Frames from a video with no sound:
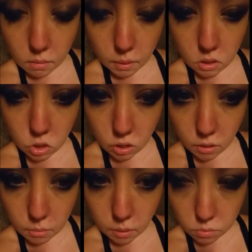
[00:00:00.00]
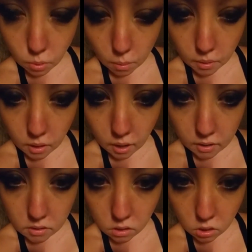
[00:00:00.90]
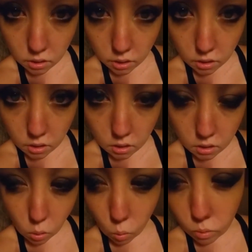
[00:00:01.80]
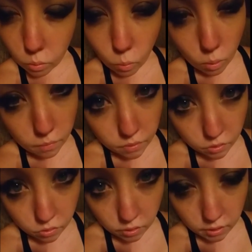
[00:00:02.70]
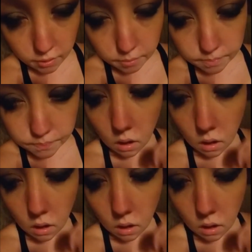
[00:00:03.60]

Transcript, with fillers: some ice cream. Chris brought me an ICEE earlier. The cold and the warm feels really good.